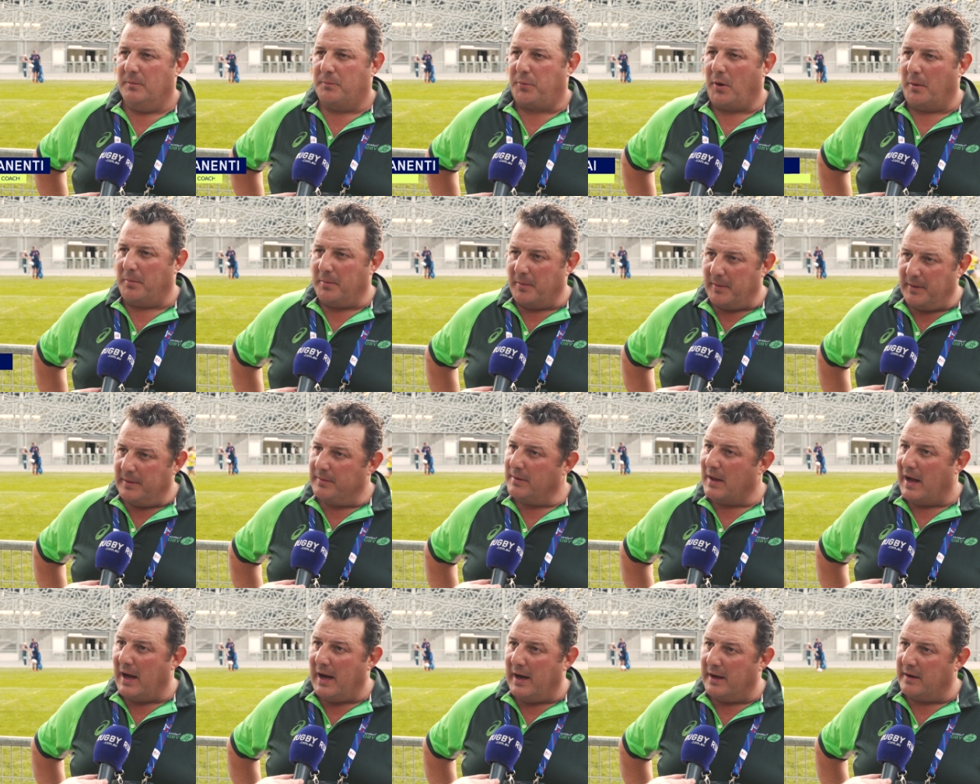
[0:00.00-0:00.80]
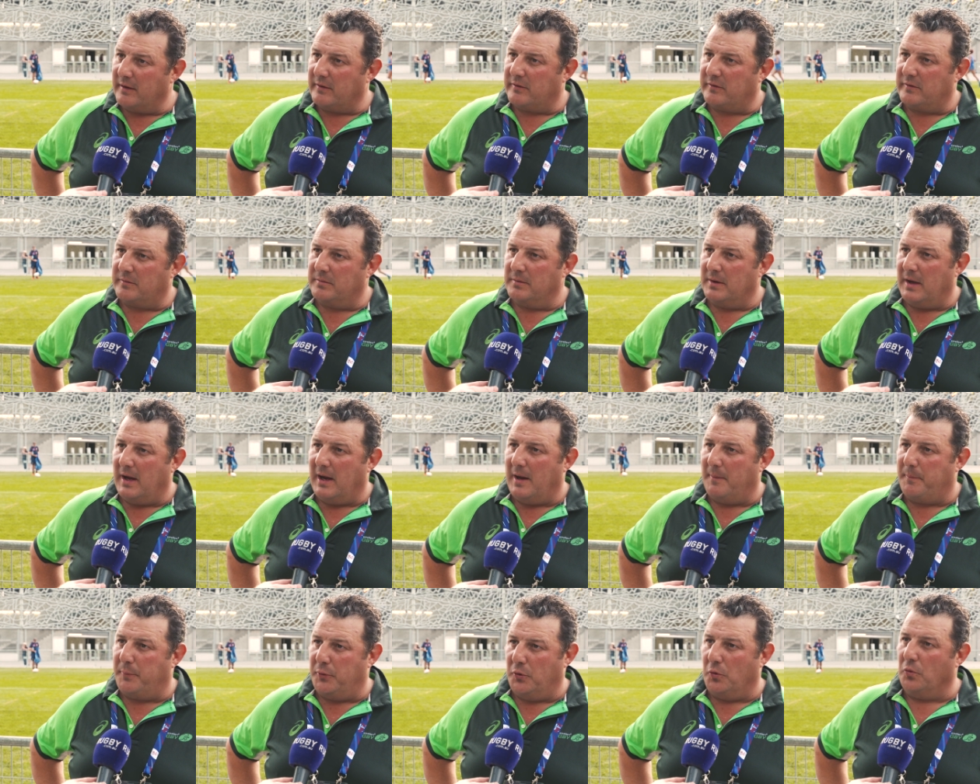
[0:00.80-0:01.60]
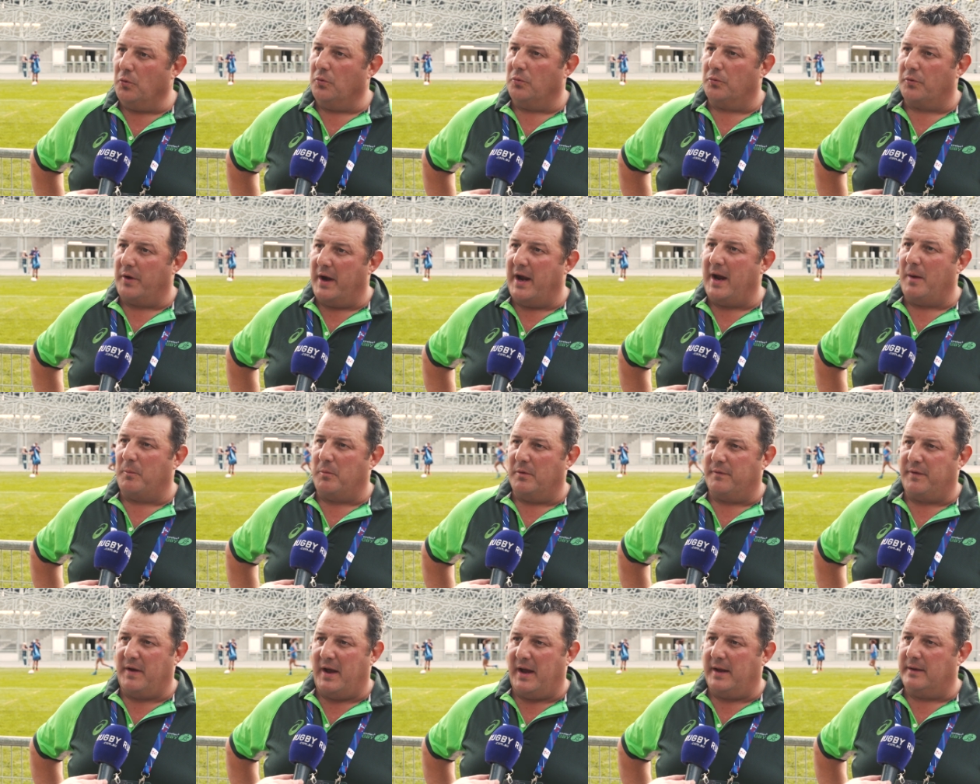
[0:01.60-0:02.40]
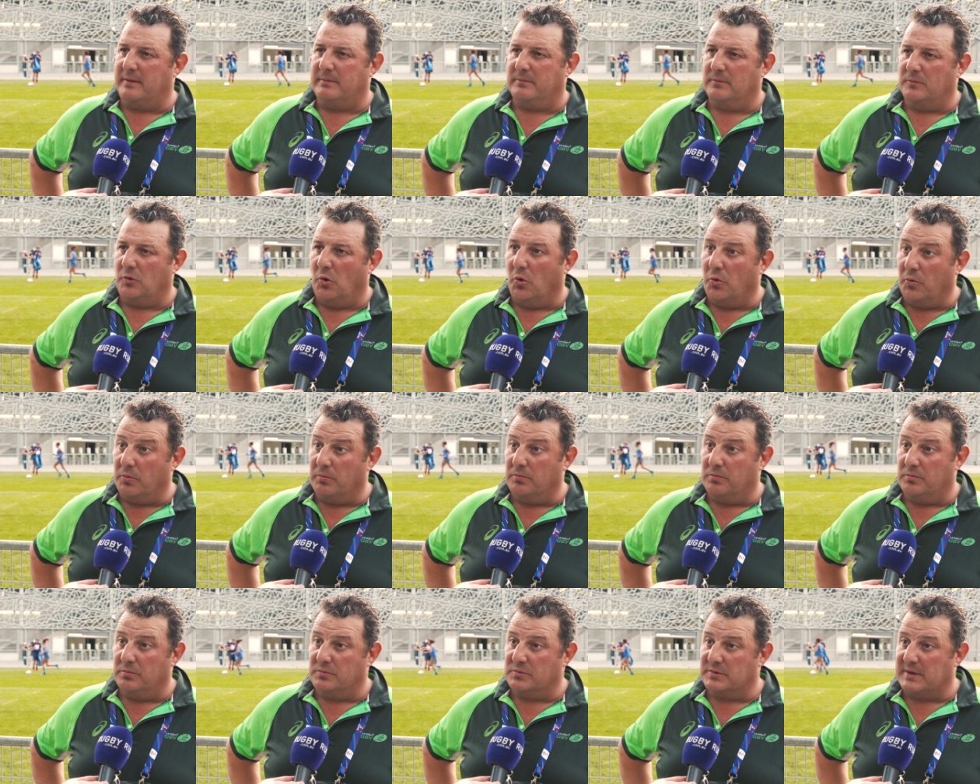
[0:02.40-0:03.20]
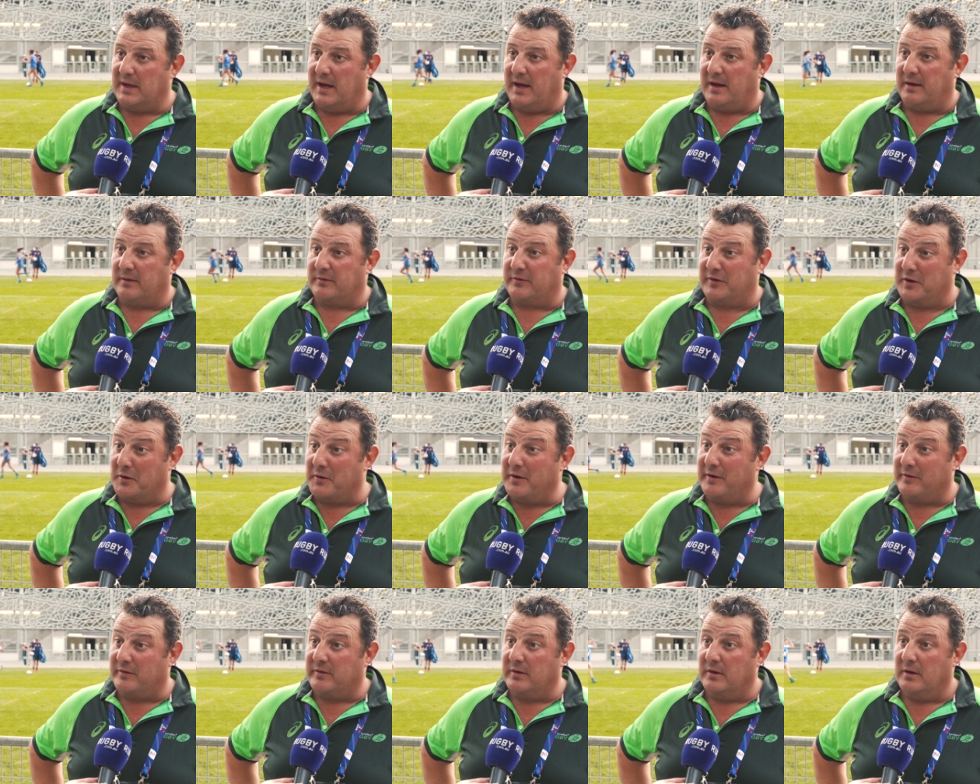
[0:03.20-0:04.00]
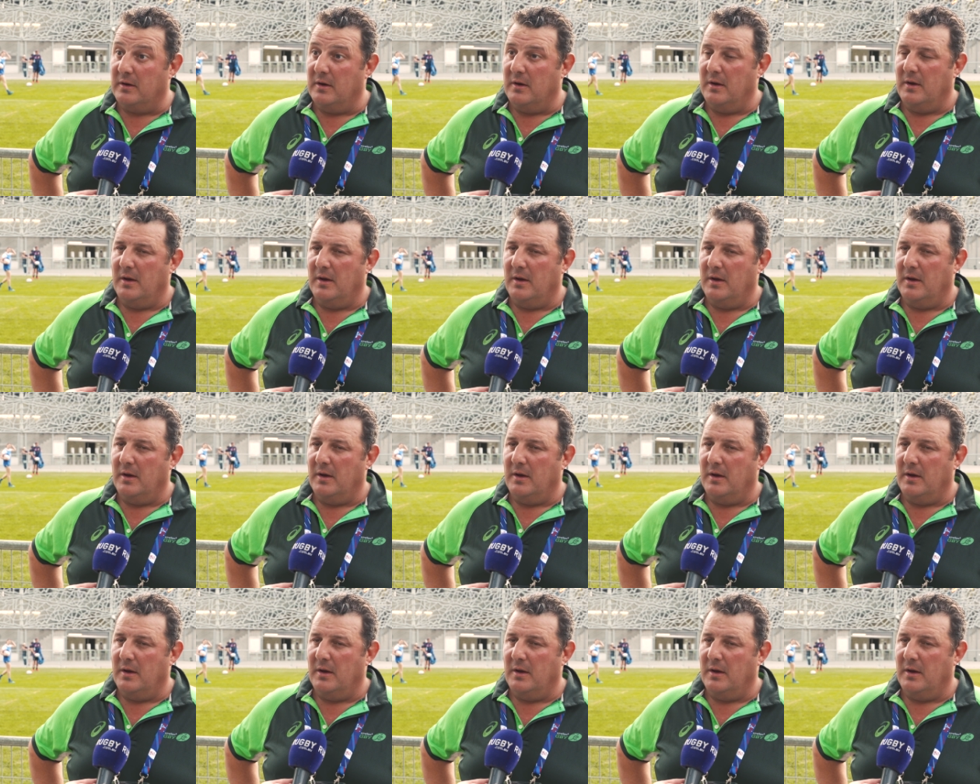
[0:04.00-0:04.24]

Probably the hardest pool round we've had all series.